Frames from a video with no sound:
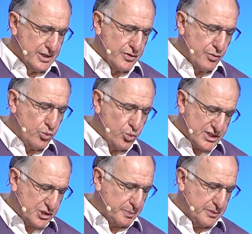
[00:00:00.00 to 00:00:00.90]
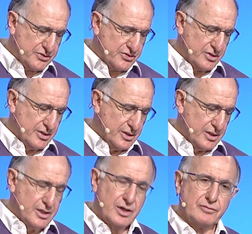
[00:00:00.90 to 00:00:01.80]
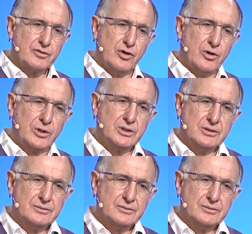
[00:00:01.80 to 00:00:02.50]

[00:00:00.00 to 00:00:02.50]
the whispers of God.